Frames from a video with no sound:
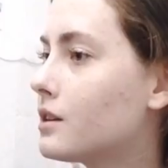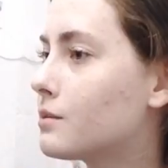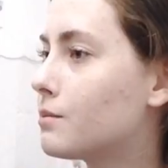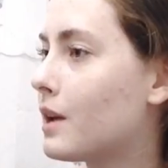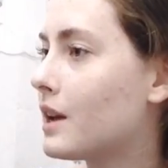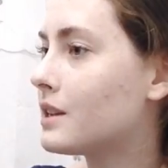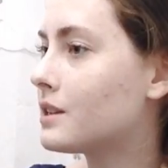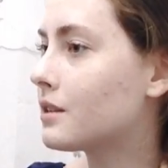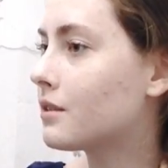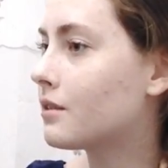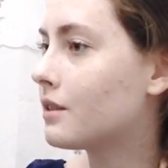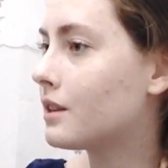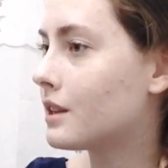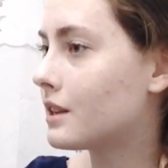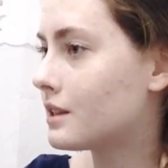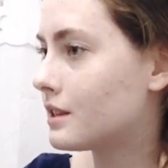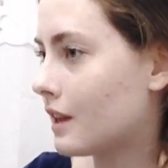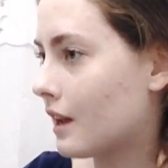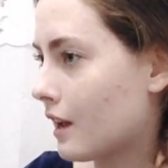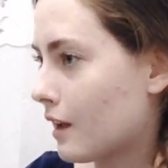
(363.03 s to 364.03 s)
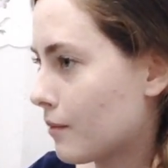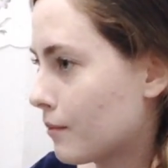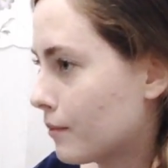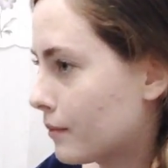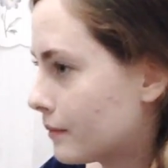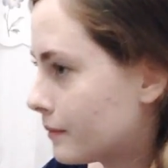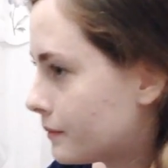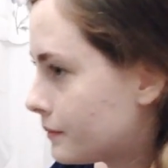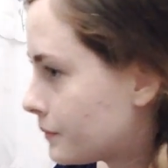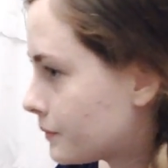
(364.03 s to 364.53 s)
is basically the
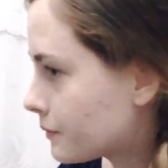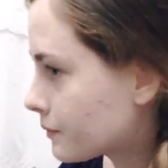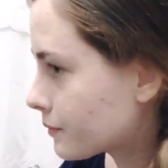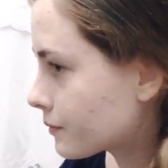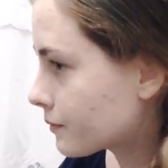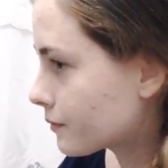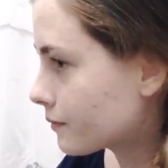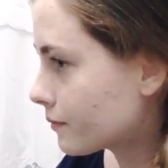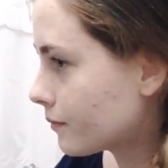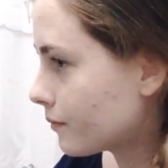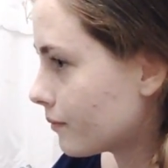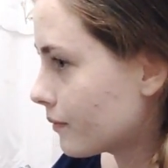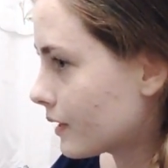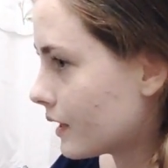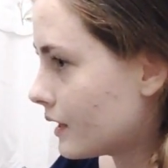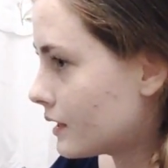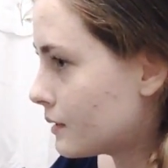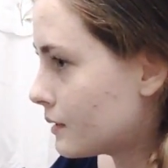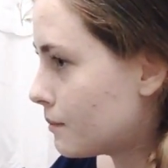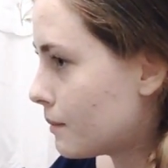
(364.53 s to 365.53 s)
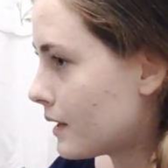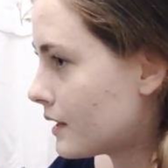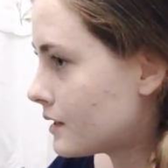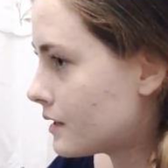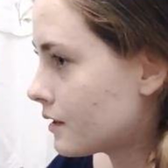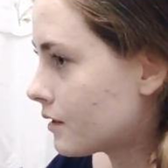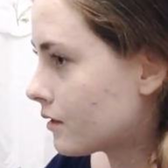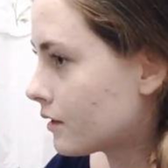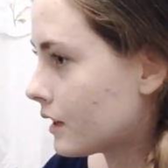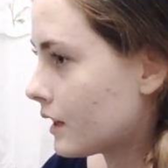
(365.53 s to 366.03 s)
same. It's
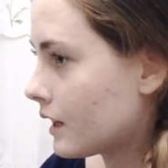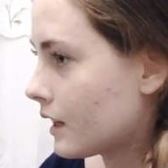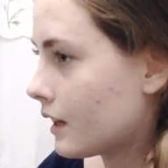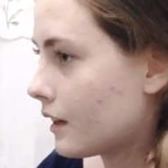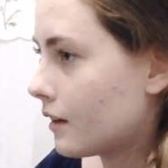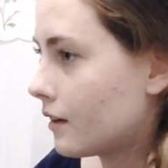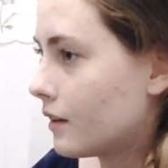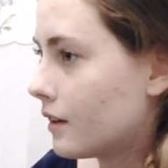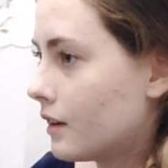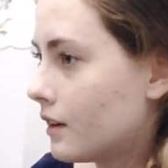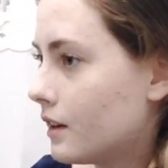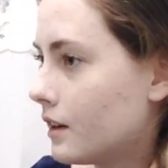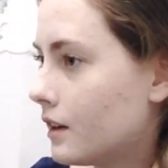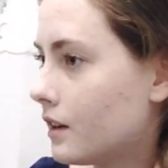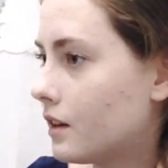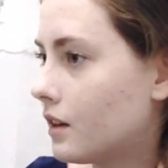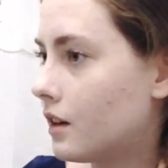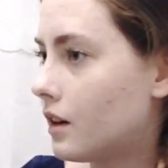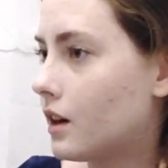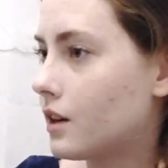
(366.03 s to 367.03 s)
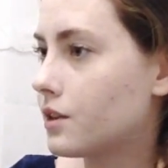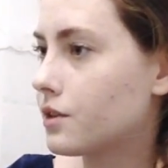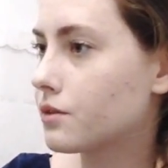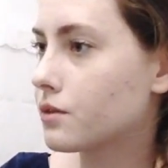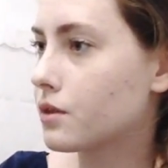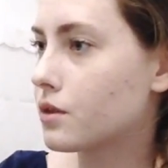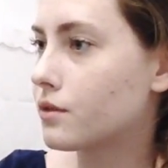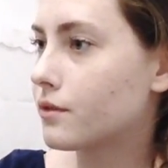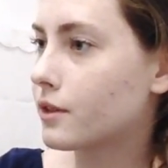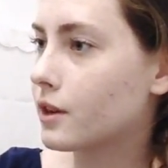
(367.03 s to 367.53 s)
basically
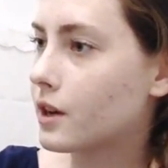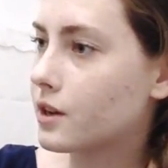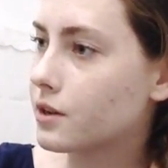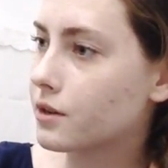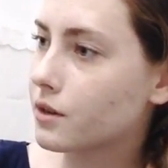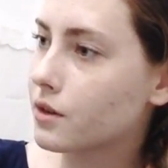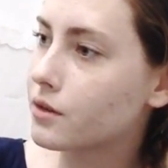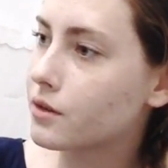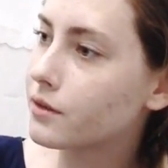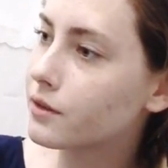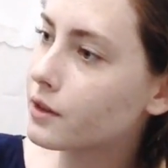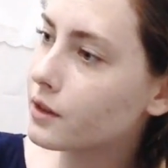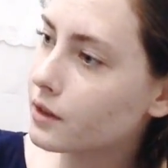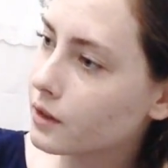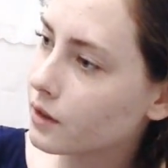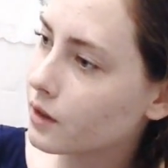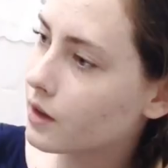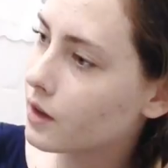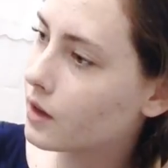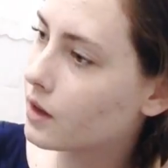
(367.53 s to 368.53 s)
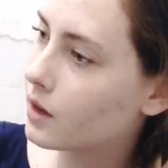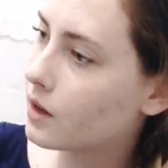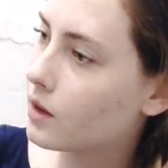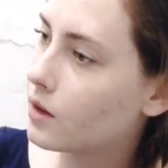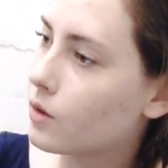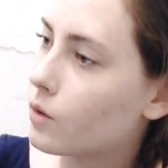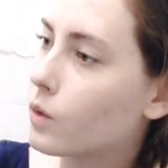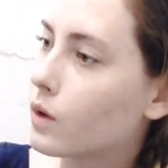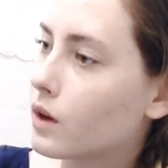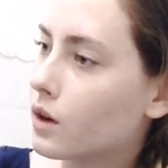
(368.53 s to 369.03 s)
under, over,
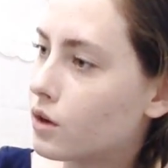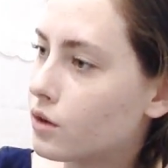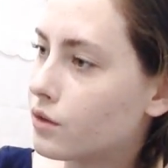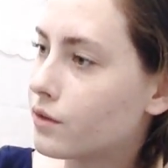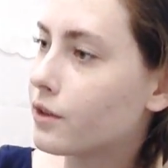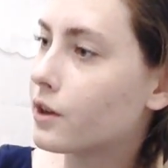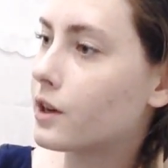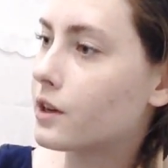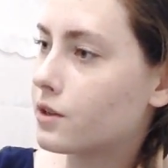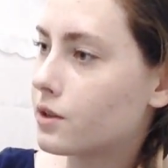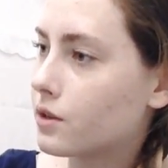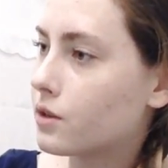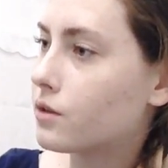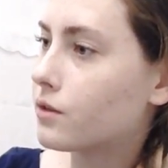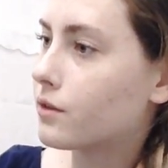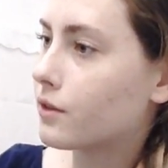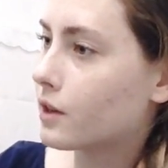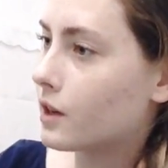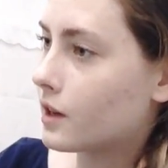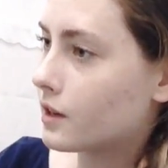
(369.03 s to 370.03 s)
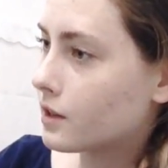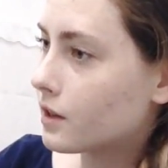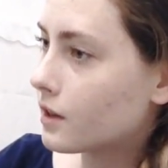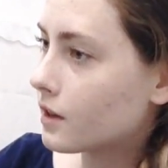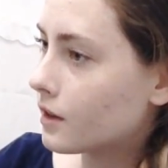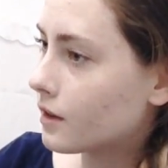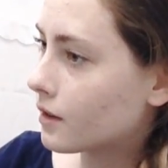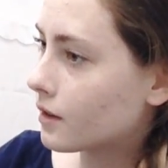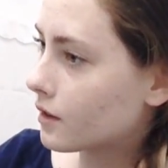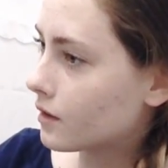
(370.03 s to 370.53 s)
or over,
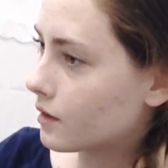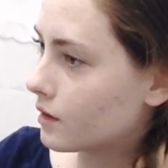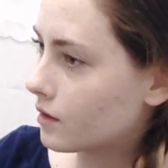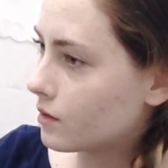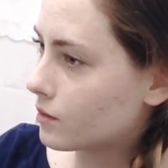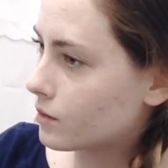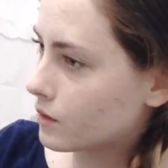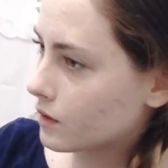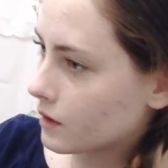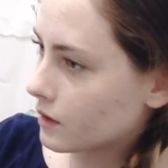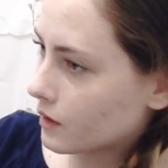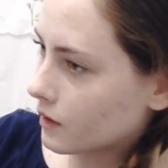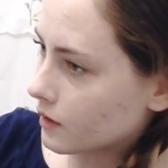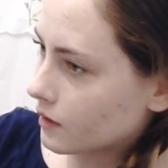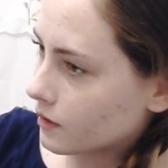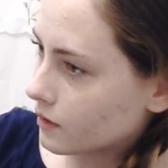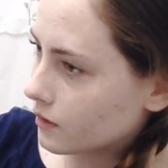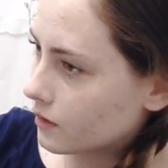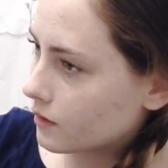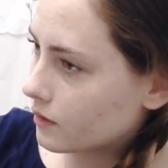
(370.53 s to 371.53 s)
under, or